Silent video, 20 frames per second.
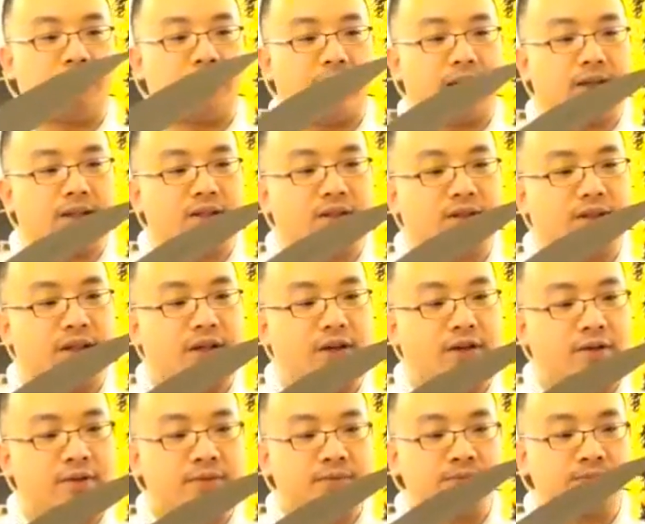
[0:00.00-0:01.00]
plated
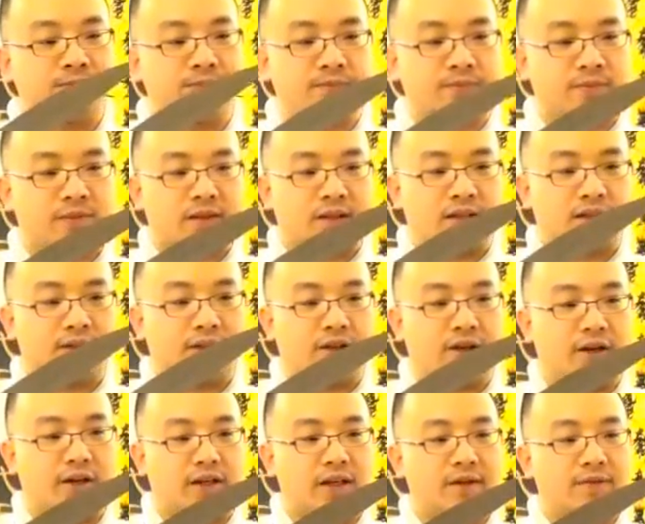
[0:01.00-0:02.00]
steel? They
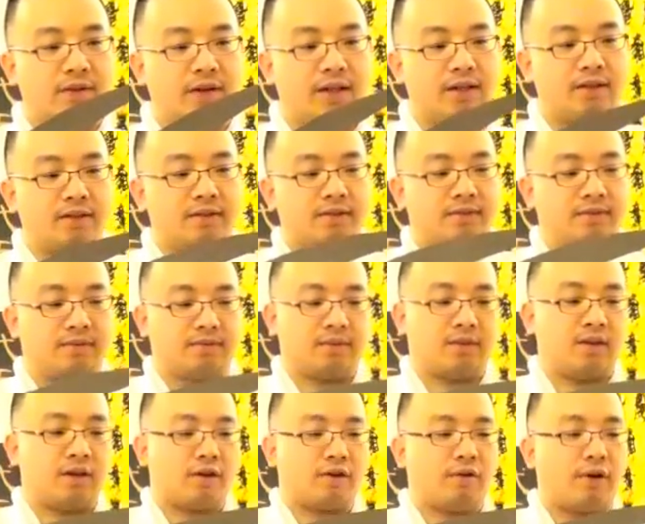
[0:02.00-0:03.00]
are even
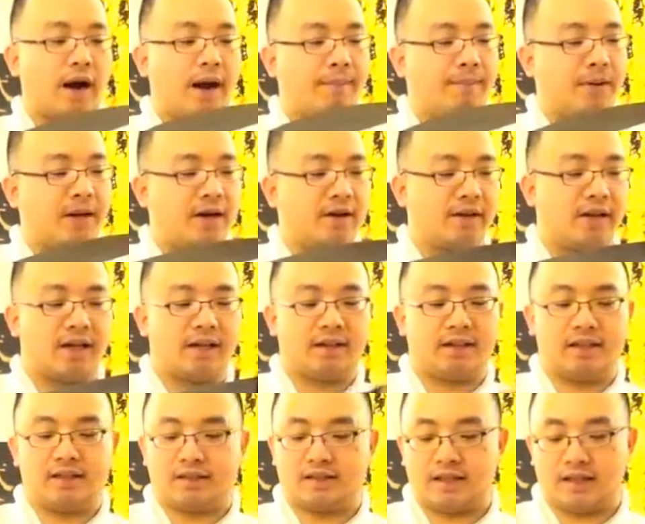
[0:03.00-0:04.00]
crappier than
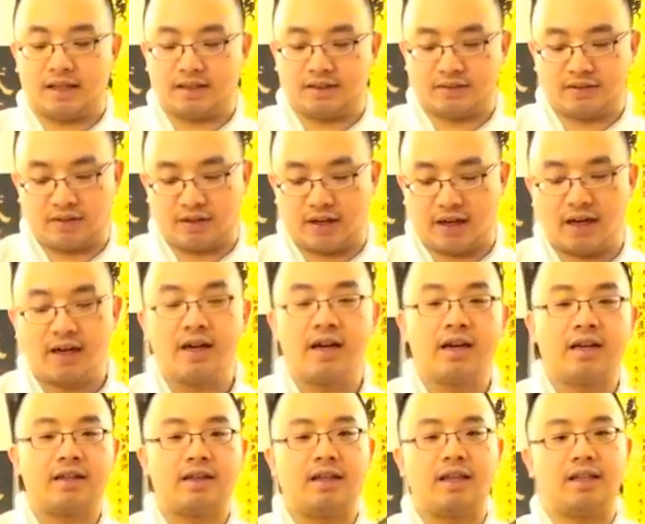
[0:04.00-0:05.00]
these things, okay?
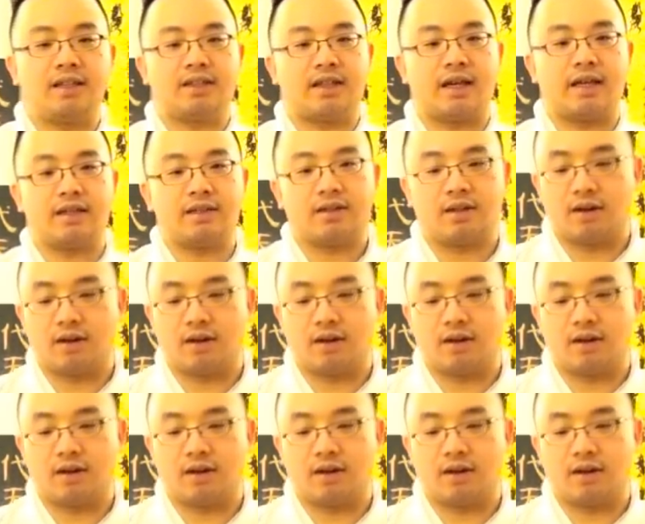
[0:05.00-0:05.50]
These things